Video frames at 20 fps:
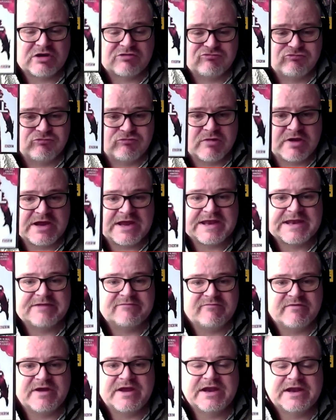I really,
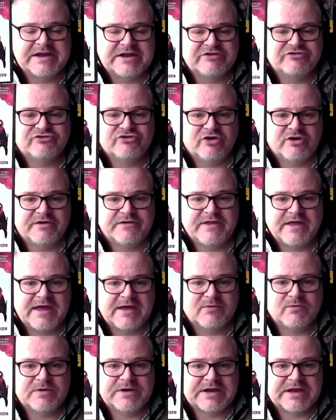really enjoyed
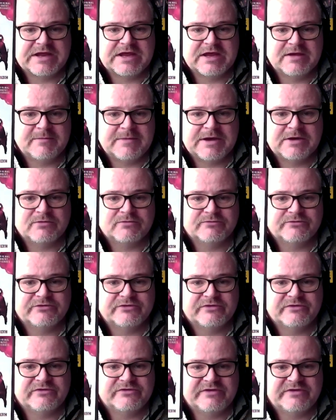that when it came out.